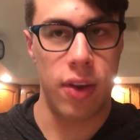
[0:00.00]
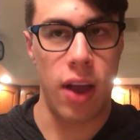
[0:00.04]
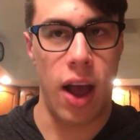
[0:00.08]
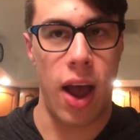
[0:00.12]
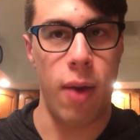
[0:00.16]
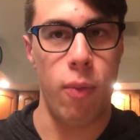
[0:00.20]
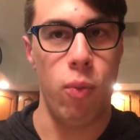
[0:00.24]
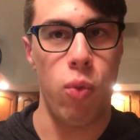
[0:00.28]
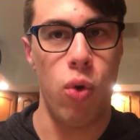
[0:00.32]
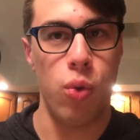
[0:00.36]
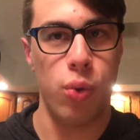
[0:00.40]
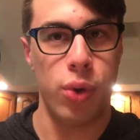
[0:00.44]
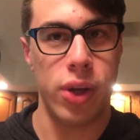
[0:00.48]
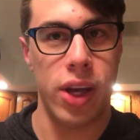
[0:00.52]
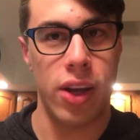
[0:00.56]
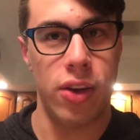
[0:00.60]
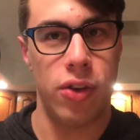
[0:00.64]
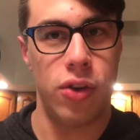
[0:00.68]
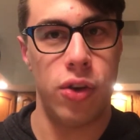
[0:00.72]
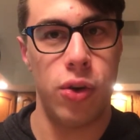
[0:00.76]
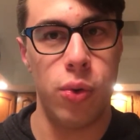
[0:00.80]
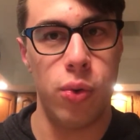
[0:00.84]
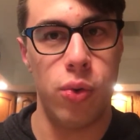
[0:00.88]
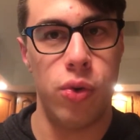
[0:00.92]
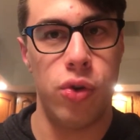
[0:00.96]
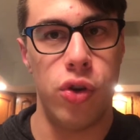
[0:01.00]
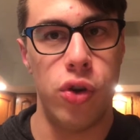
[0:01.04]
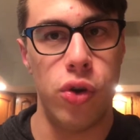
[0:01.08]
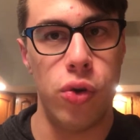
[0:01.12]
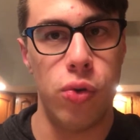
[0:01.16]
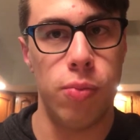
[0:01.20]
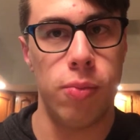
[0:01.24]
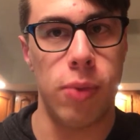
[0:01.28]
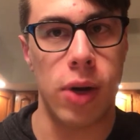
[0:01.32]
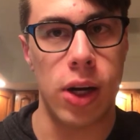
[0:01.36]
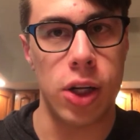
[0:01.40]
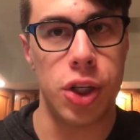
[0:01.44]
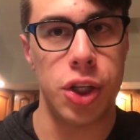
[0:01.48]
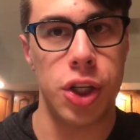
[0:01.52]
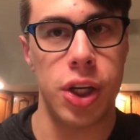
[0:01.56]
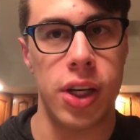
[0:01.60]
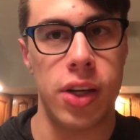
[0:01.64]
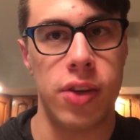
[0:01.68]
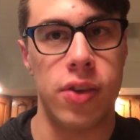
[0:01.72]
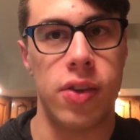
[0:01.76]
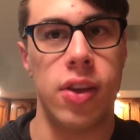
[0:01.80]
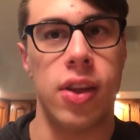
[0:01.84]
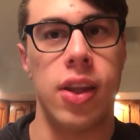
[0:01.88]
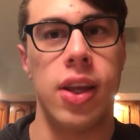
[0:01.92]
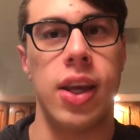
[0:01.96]
I won't get too much
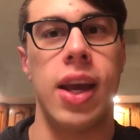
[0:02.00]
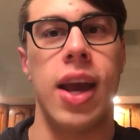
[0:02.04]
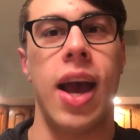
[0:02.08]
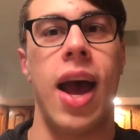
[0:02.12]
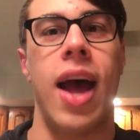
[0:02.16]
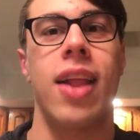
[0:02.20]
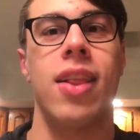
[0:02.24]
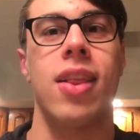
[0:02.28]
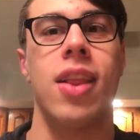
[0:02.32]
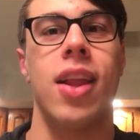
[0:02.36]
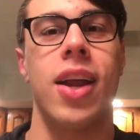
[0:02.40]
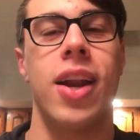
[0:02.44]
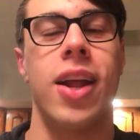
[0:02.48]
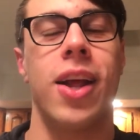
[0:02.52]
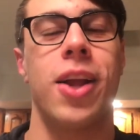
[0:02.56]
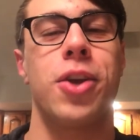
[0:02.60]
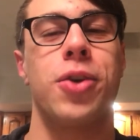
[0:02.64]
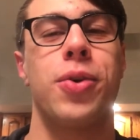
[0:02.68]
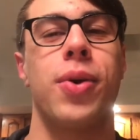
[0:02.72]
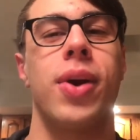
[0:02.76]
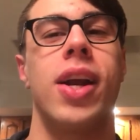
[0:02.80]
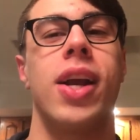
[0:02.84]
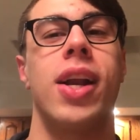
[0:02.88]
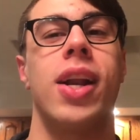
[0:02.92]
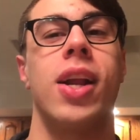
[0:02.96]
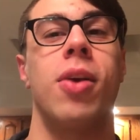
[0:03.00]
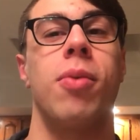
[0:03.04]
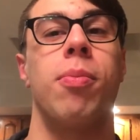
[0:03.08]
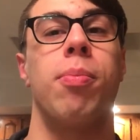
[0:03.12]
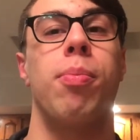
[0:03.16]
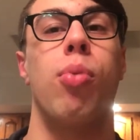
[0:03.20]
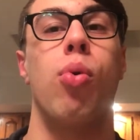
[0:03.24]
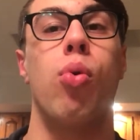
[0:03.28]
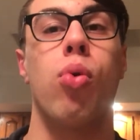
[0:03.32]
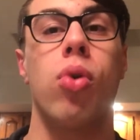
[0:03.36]
into the athletic training